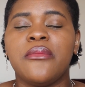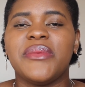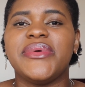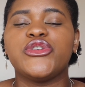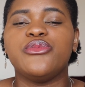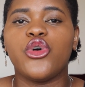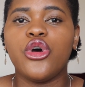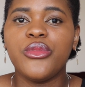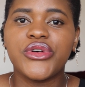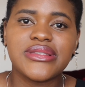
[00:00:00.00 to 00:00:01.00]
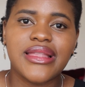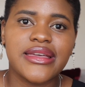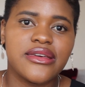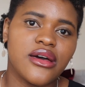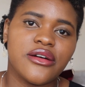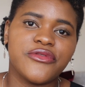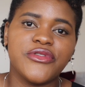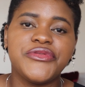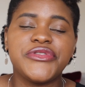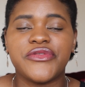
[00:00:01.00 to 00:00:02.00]
maybe it will be almost like a
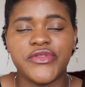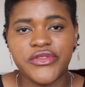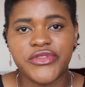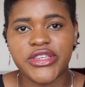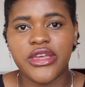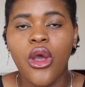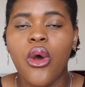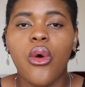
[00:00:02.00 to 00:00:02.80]
50 50